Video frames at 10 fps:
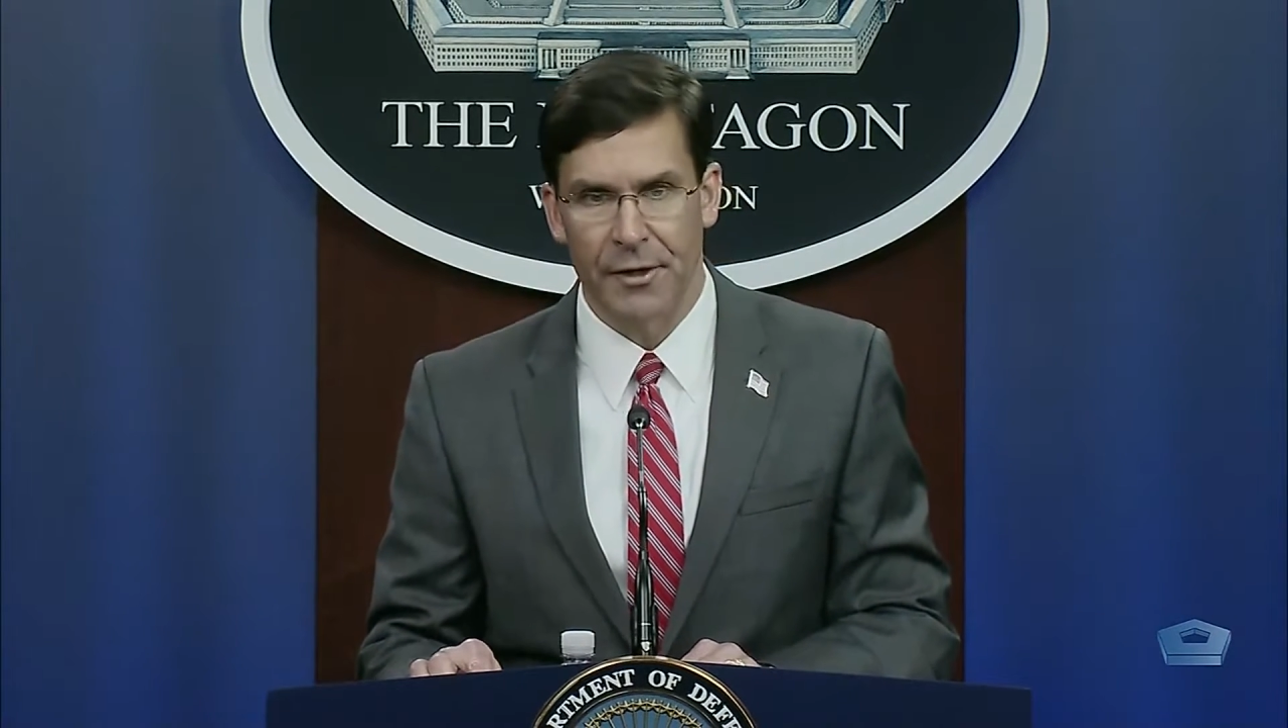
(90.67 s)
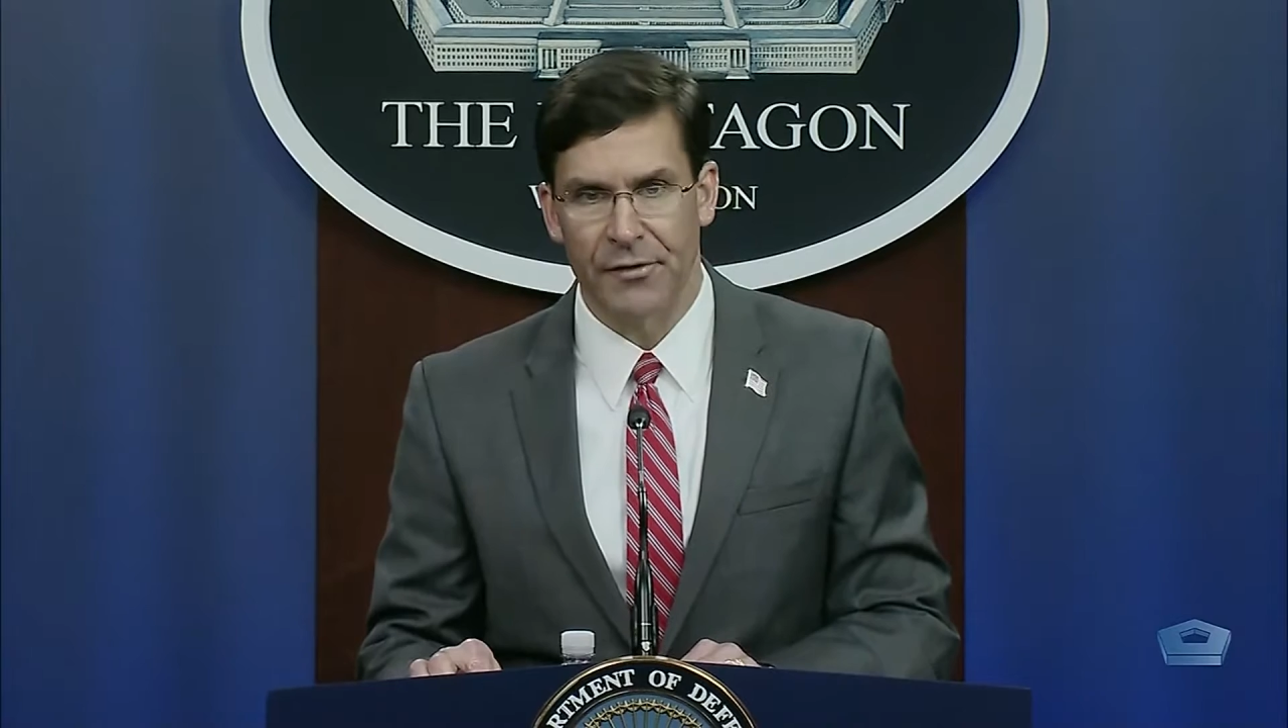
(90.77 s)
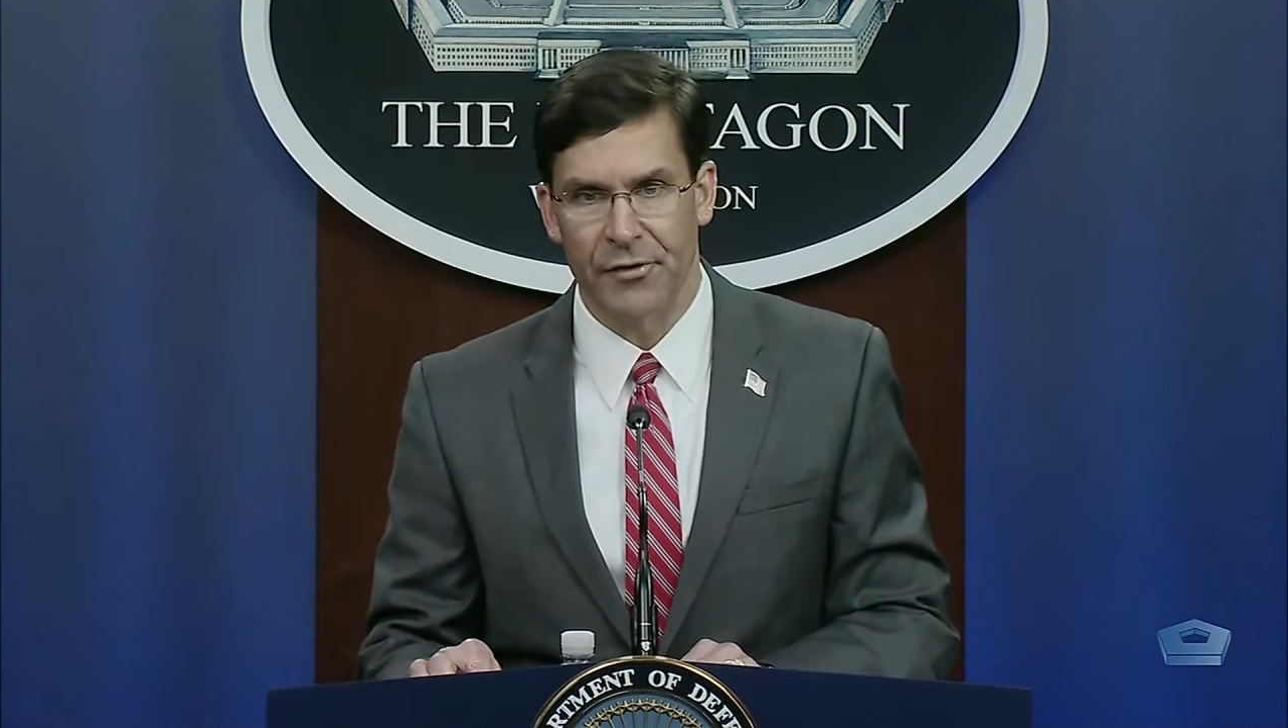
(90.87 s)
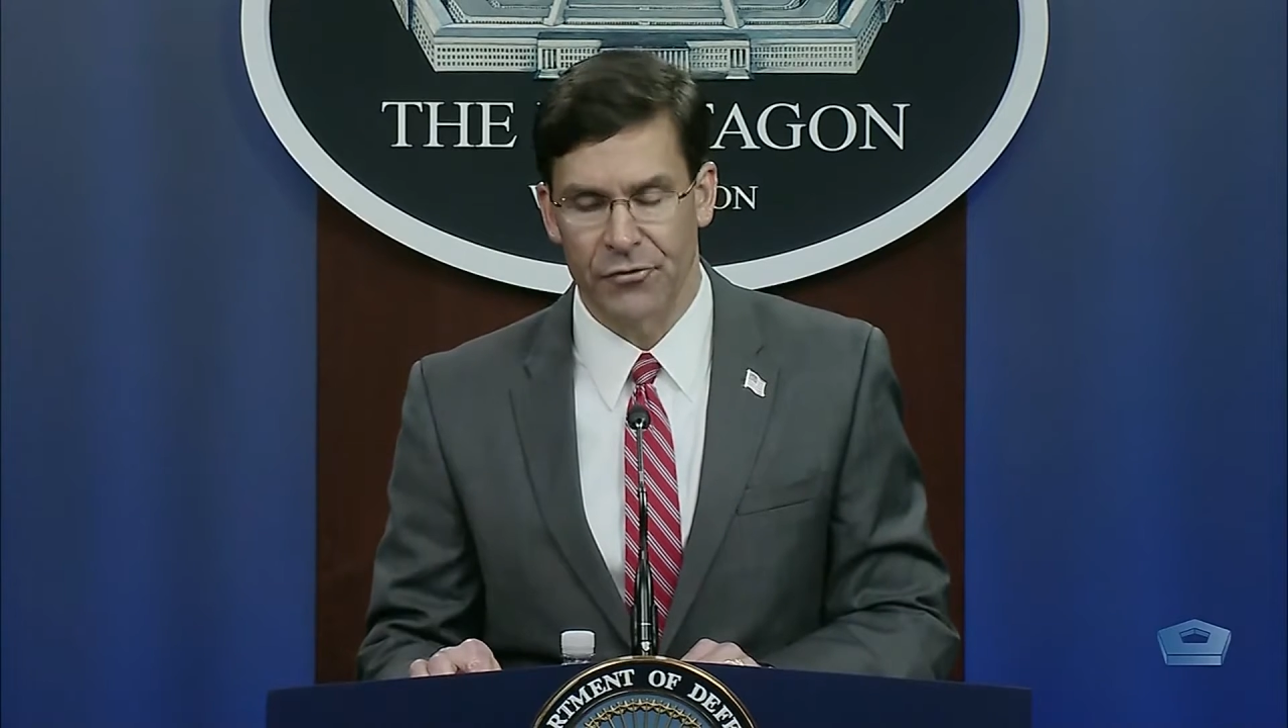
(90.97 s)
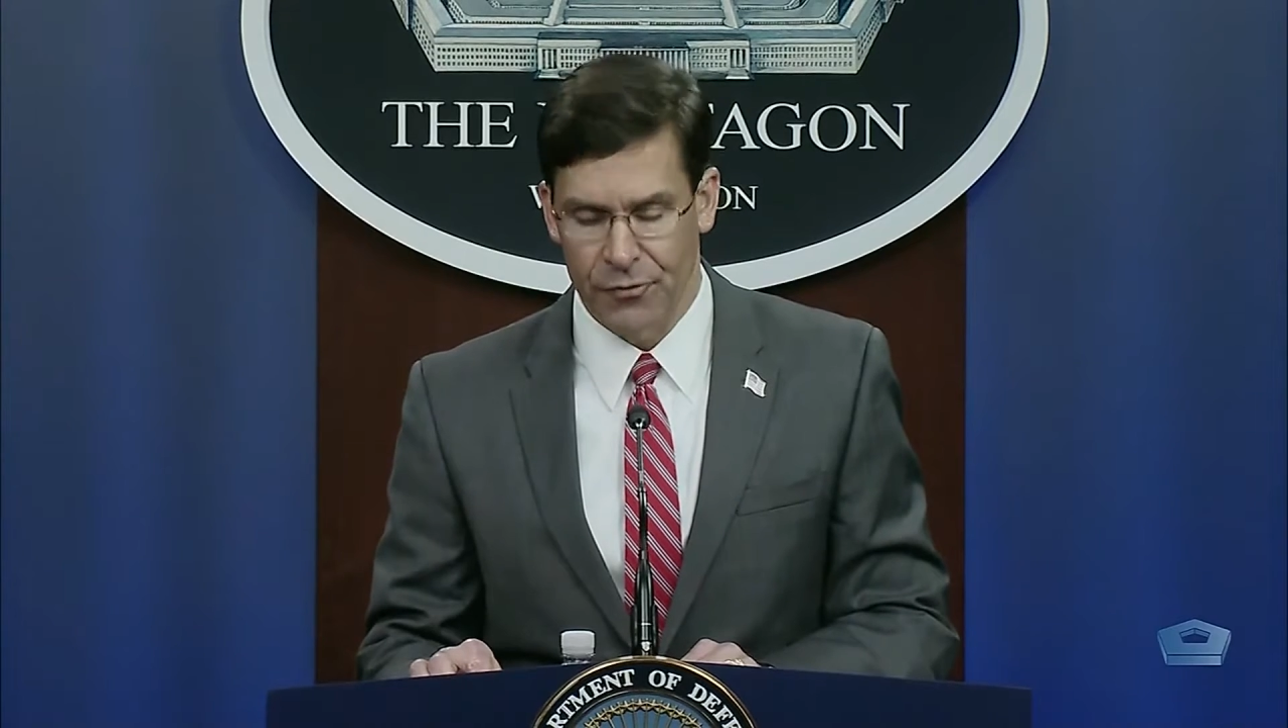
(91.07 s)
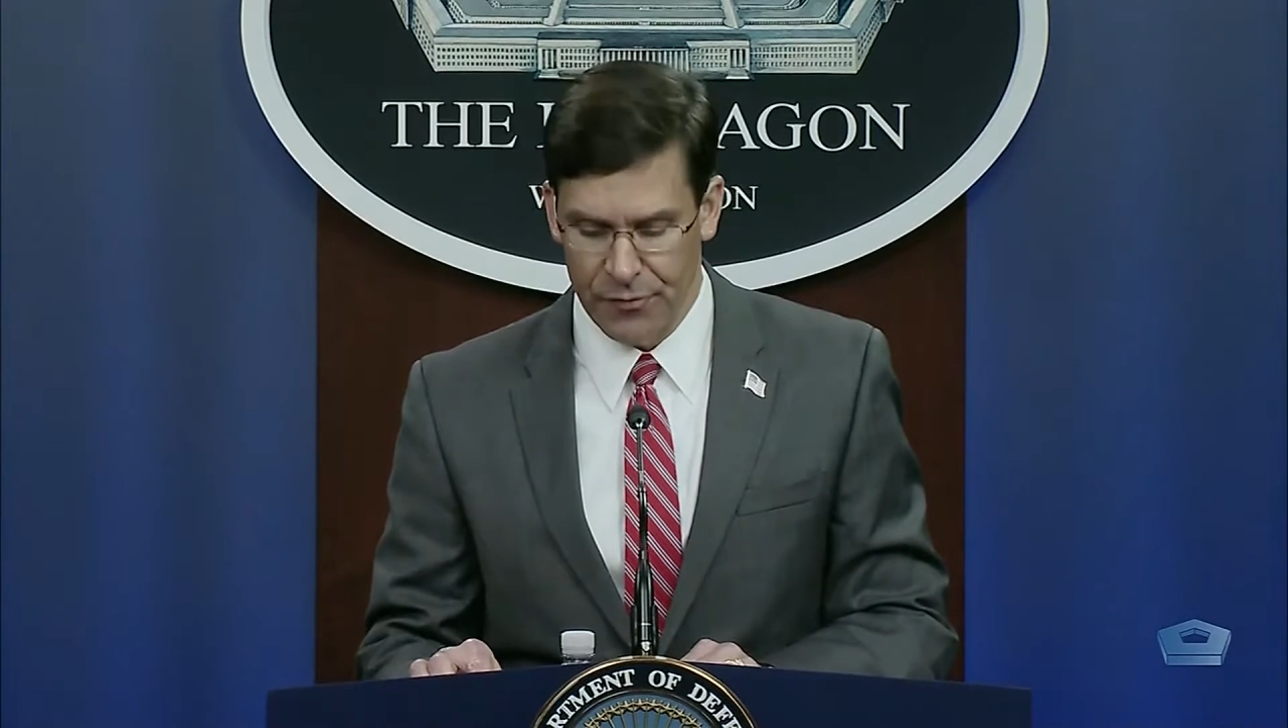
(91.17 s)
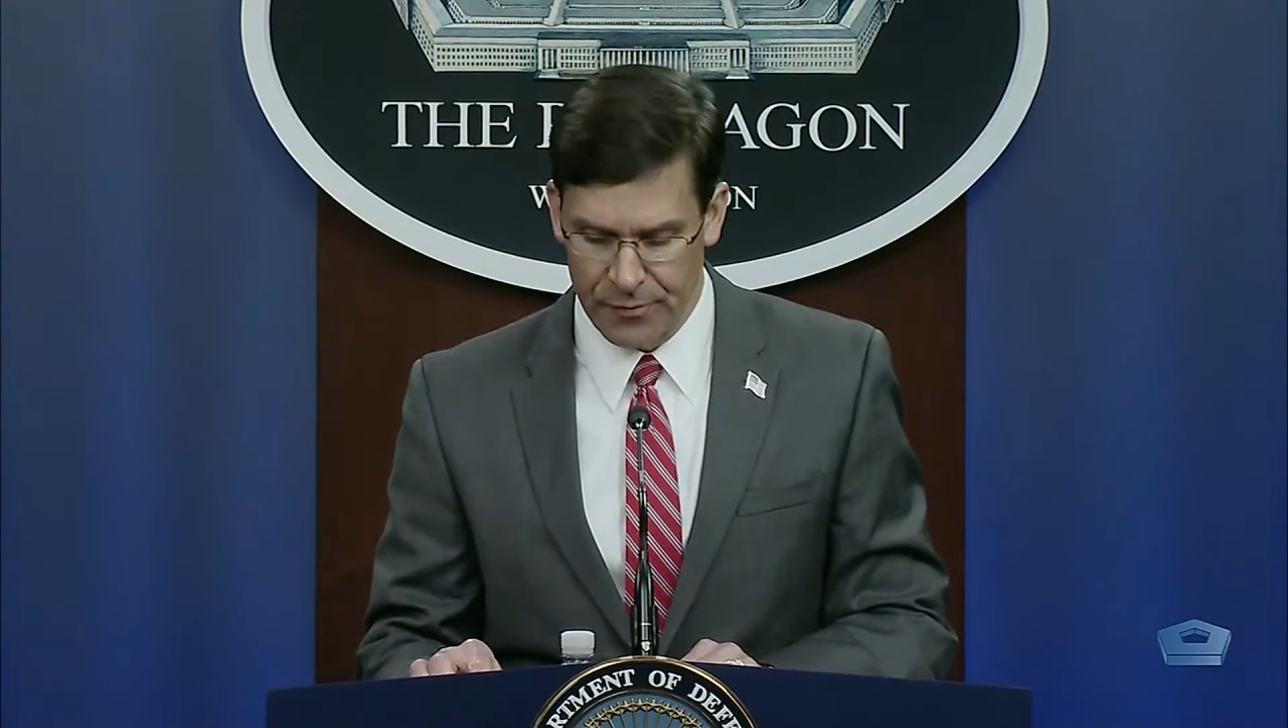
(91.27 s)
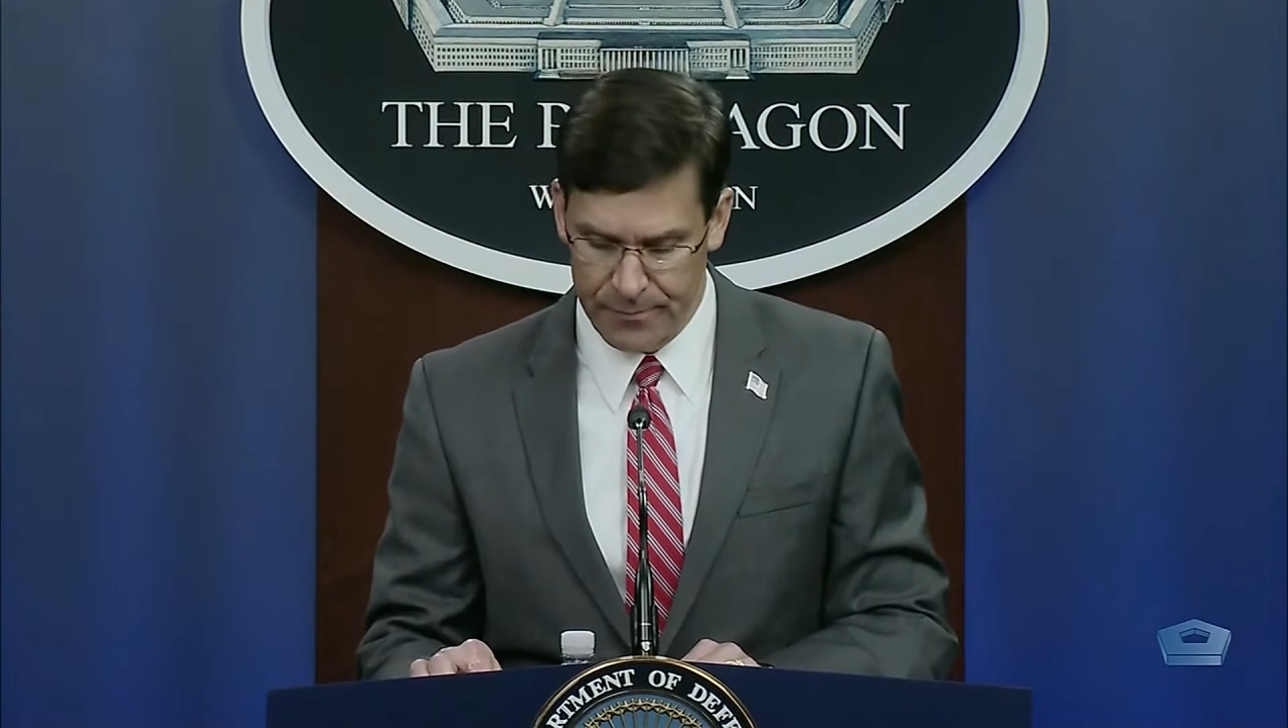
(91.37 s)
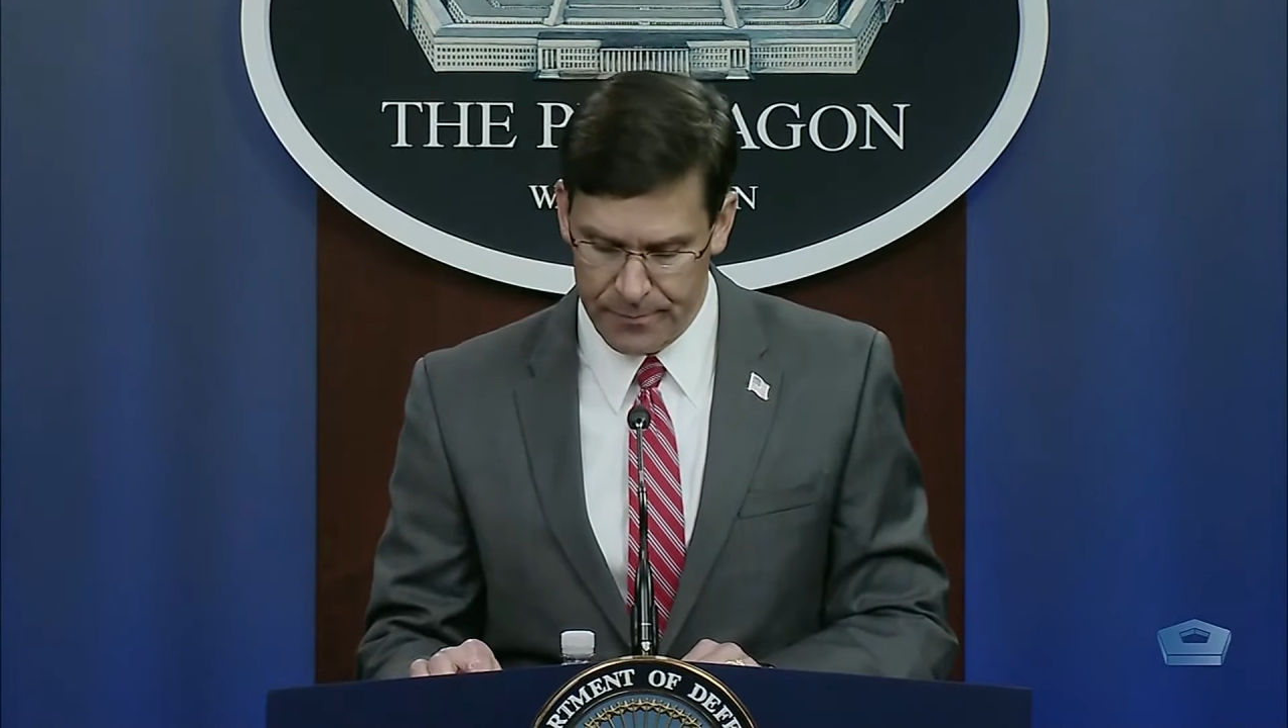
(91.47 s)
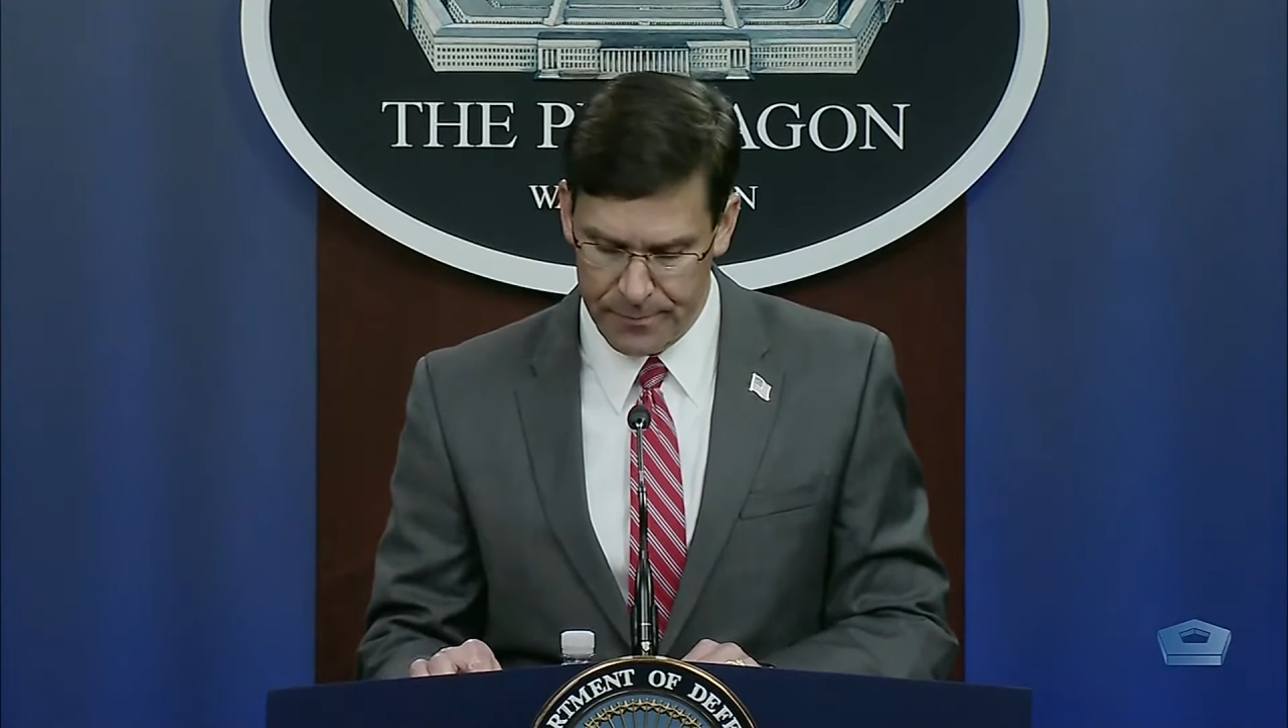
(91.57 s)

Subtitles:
these issues.